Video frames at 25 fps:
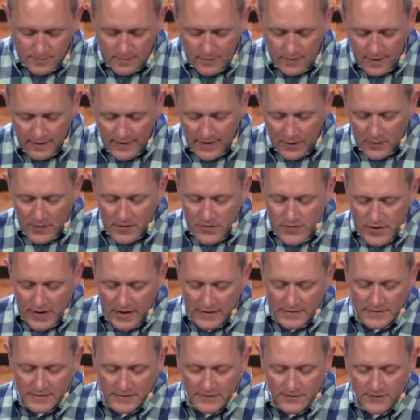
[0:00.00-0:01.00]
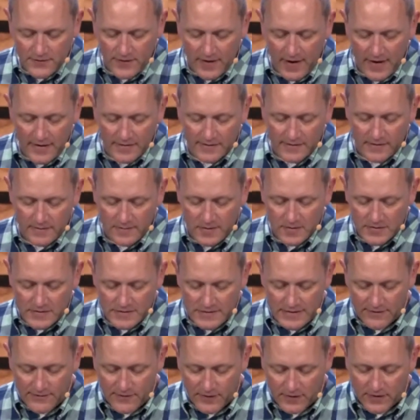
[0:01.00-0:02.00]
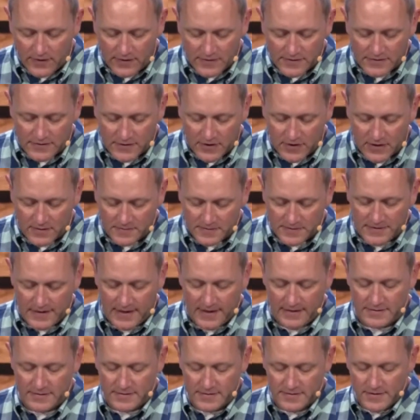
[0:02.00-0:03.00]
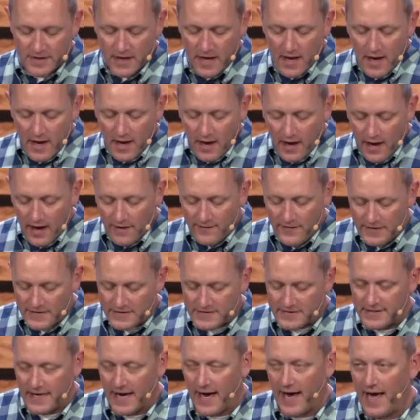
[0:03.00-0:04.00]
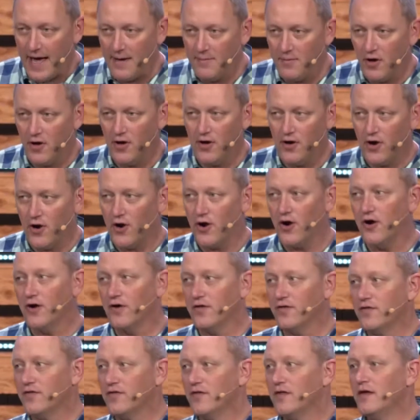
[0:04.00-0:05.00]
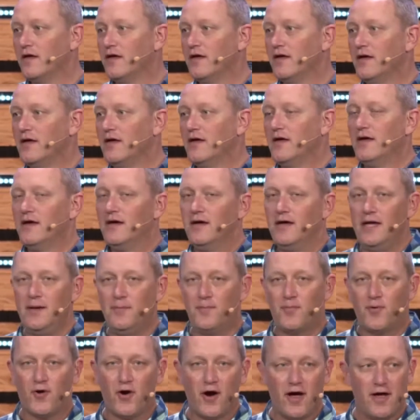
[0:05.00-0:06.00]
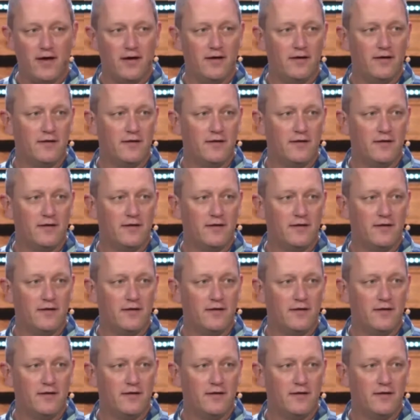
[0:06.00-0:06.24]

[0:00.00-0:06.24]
That when Jesus faced the most difficult circumstances of his time on earth, he prayed.